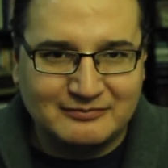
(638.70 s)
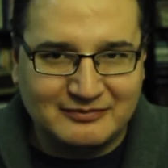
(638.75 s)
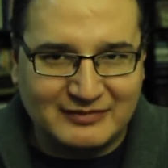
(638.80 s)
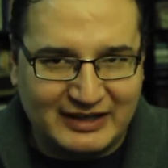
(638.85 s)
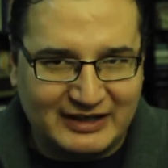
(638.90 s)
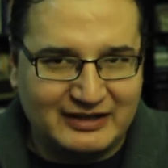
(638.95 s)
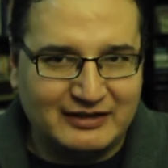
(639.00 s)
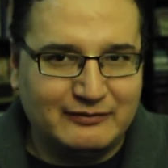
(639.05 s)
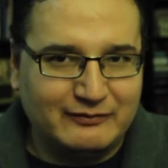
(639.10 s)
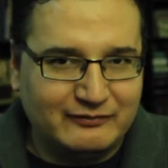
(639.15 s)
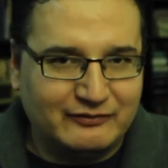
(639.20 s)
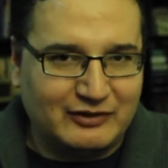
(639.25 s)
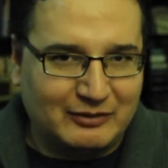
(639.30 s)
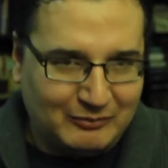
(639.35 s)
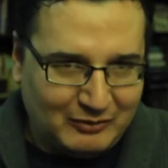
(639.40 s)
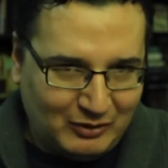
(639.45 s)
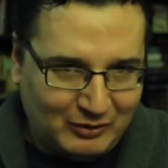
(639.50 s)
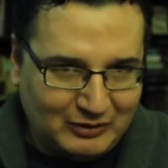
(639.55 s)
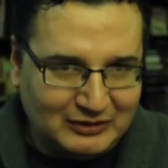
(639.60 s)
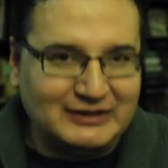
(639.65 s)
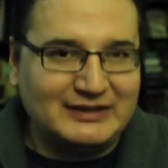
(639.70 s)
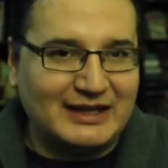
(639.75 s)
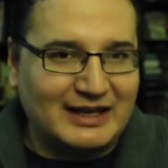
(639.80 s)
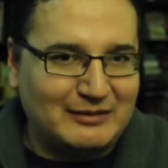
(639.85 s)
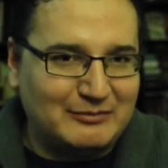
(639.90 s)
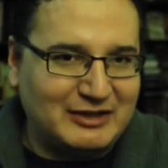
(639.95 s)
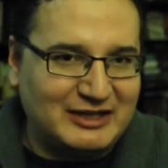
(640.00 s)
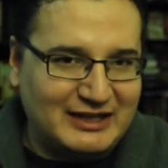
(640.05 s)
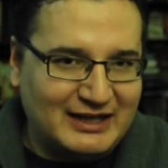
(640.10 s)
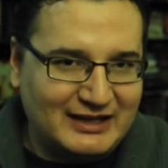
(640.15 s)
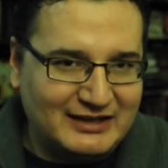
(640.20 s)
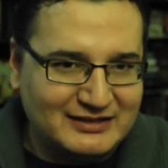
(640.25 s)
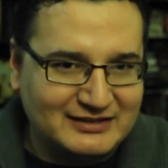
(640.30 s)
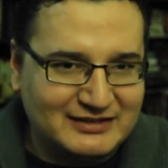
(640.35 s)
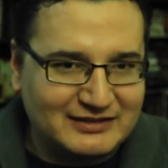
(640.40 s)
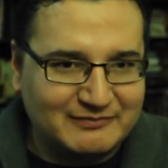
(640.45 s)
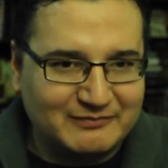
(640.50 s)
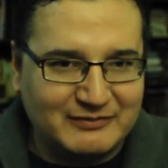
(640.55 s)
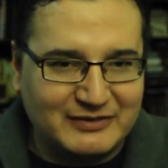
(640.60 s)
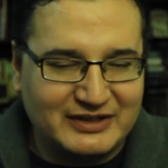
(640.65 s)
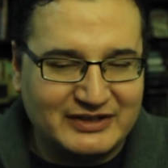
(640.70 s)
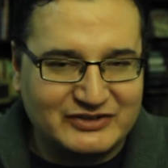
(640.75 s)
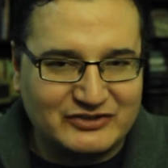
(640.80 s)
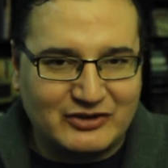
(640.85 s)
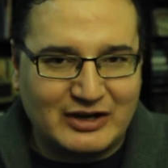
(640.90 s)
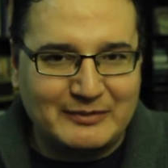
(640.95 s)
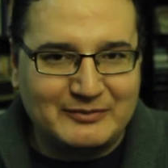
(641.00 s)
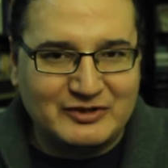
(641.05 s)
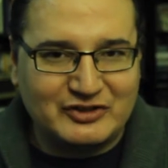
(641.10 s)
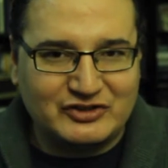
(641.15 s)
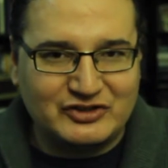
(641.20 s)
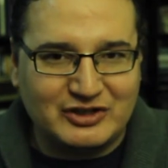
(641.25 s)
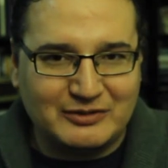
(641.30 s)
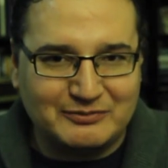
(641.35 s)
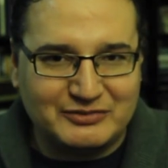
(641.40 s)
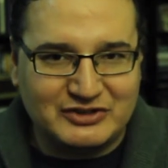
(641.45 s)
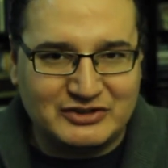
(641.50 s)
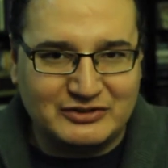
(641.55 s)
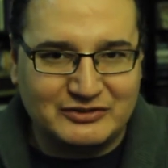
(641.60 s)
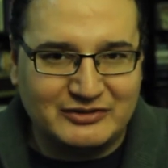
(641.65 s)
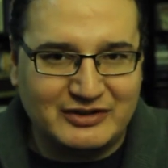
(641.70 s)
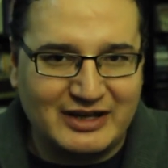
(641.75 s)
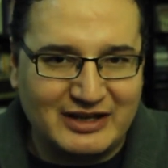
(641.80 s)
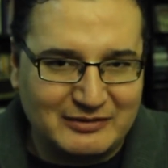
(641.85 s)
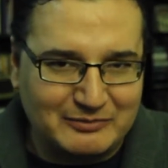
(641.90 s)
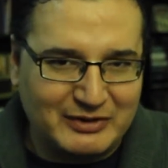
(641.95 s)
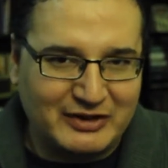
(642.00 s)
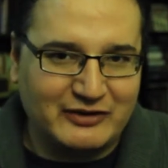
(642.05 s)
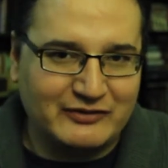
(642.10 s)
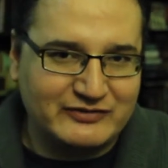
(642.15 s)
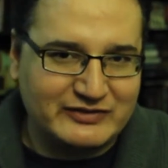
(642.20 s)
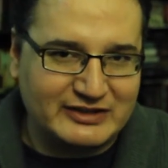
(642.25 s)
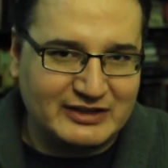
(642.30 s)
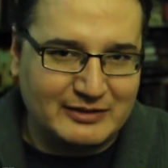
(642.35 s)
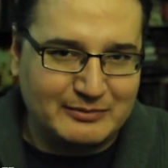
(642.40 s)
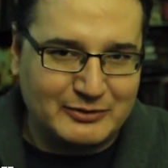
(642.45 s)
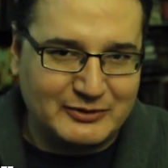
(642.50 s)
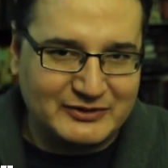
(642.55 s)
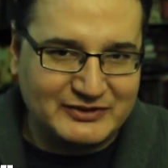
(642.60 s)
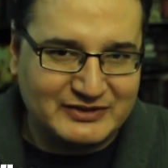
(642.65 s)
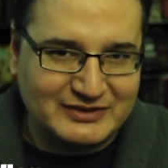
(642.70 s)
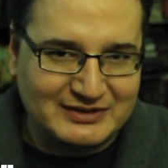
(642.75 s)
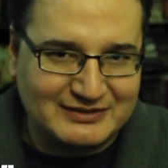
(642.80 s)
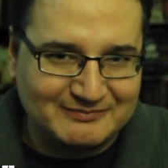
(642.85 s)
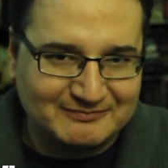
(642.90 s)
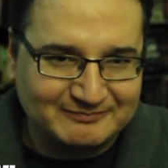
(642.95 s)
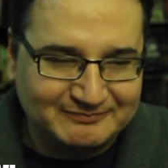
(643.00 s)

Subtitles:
like, from old-timey days, a striped jumpsuit and a pair of slippers.